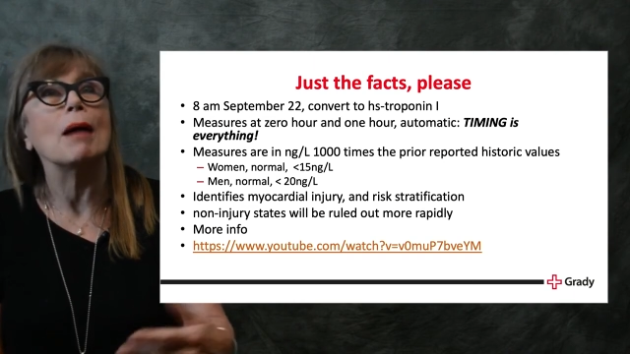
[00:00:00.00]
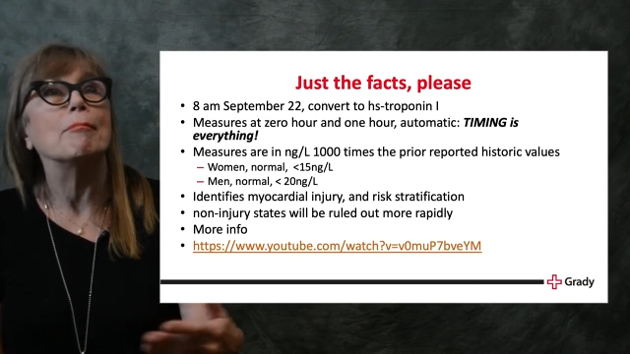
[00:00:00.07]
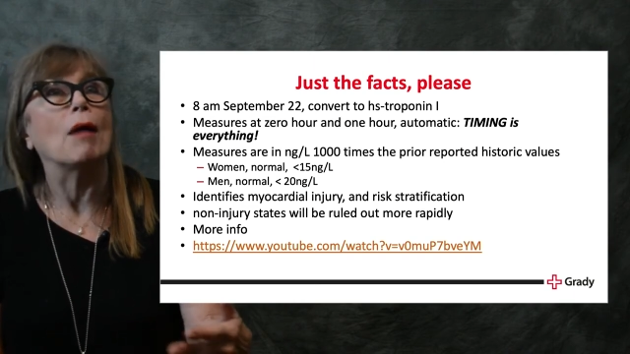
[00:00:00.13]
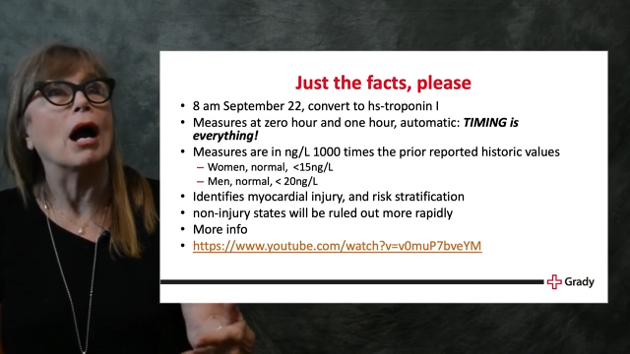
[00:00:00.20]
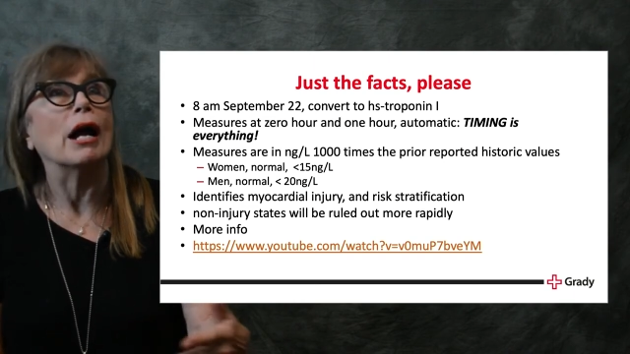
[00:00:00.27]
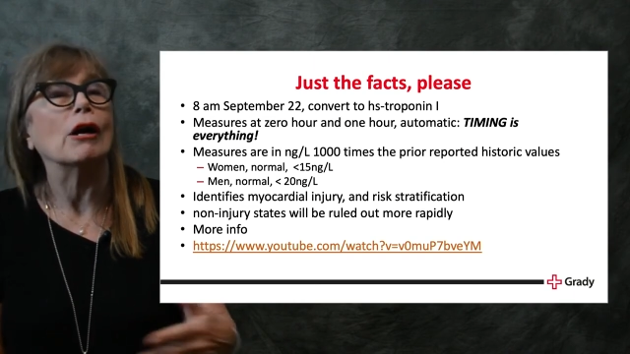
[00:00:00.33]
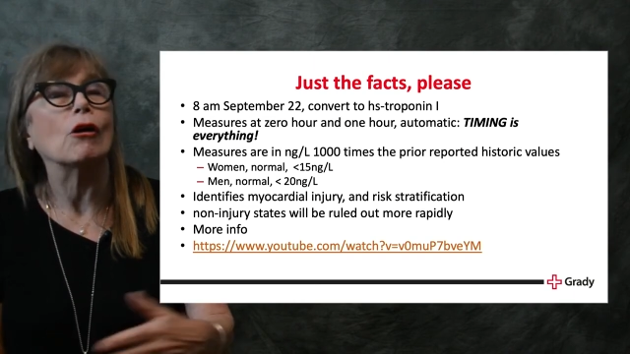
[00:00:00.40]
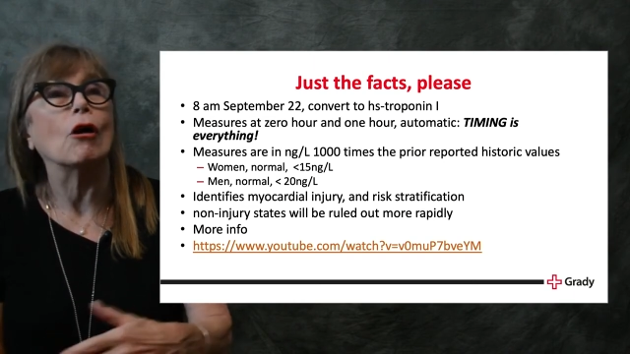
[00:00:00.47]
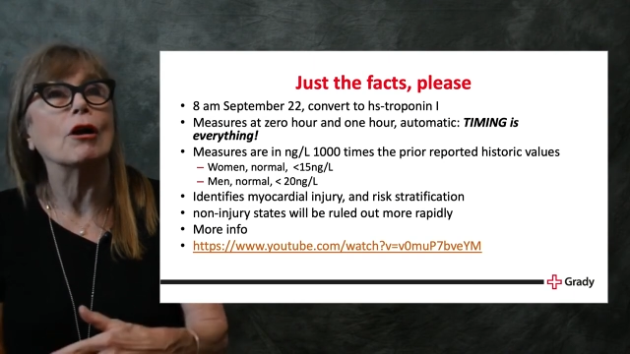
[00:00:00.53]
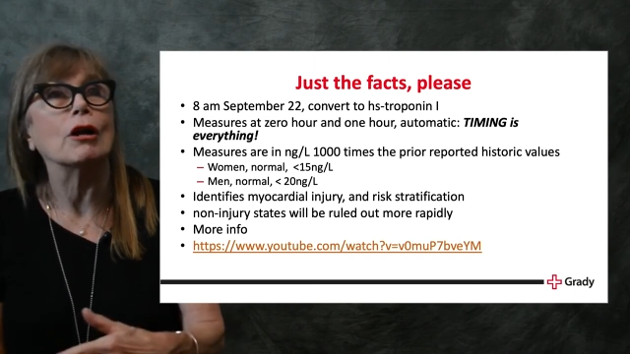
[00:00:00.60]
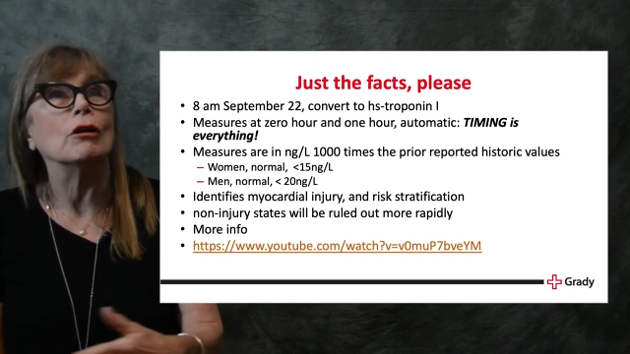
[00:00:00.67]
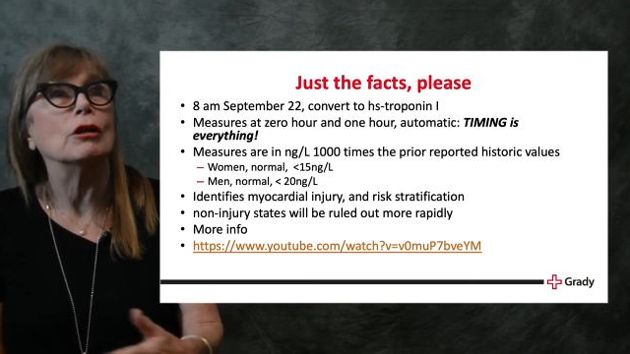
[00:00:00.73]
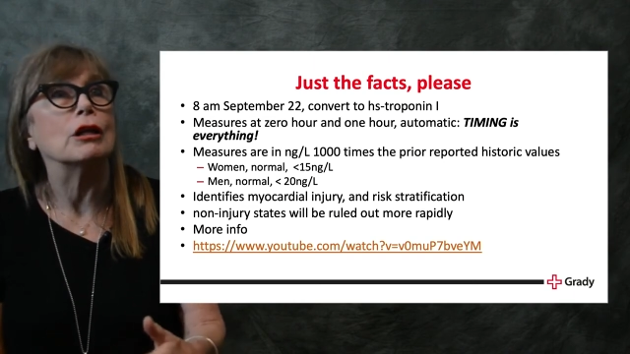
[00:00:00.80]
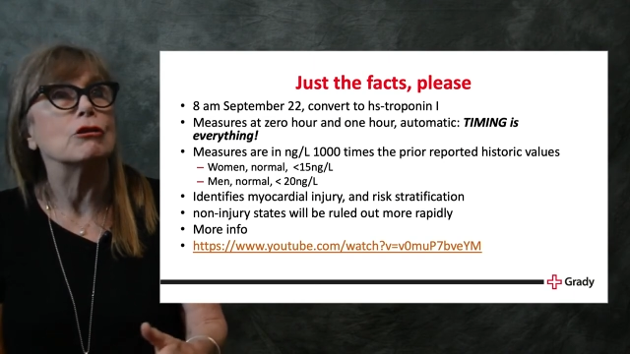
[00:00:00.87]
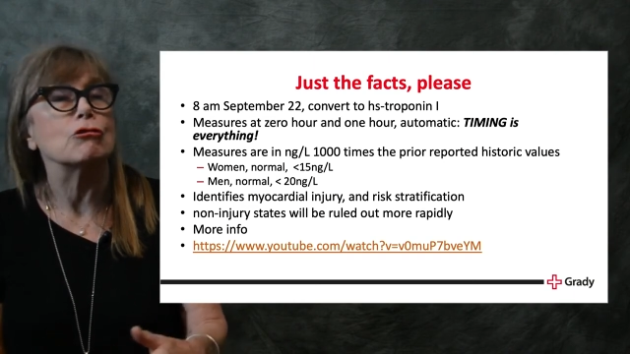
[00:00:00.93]

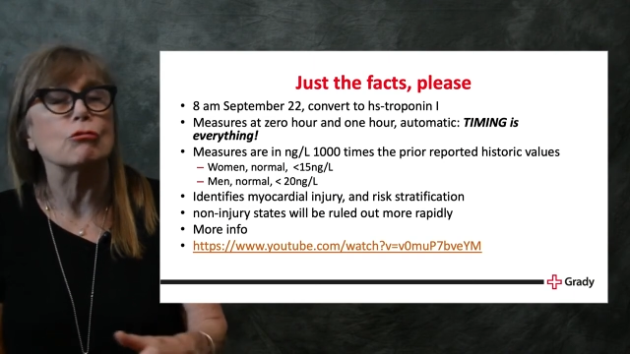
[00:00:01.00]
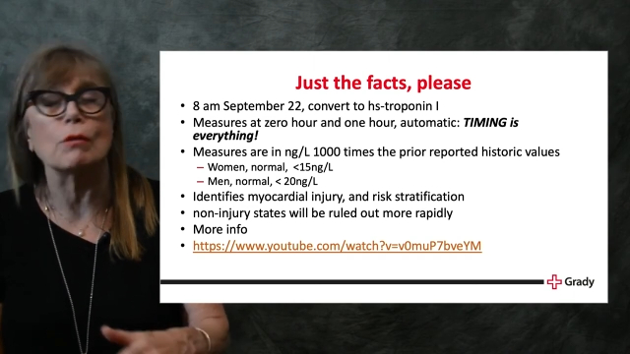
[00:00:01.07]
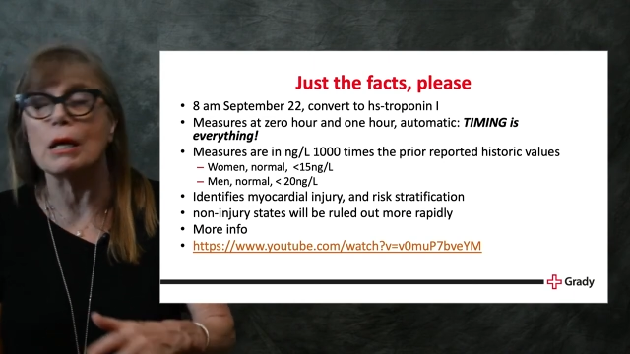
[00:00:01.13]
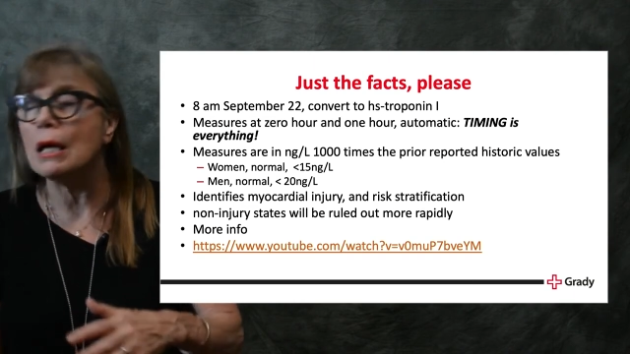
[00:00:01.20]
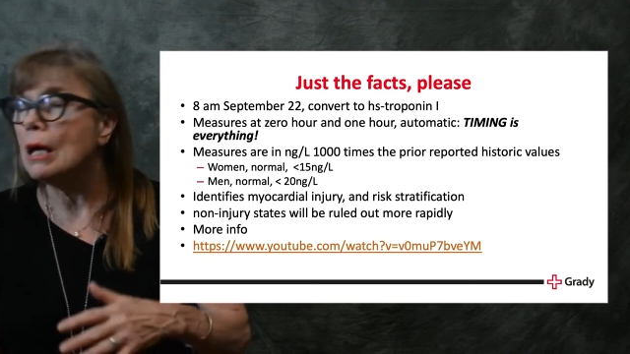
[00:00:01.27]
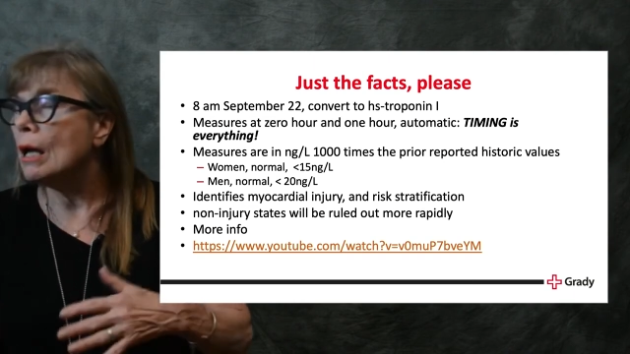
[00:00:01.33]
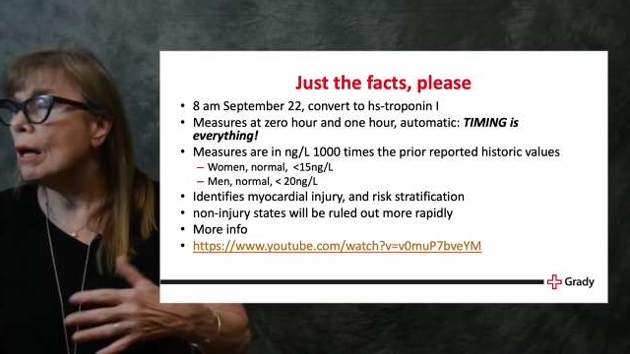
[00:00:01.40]
myocardial injury,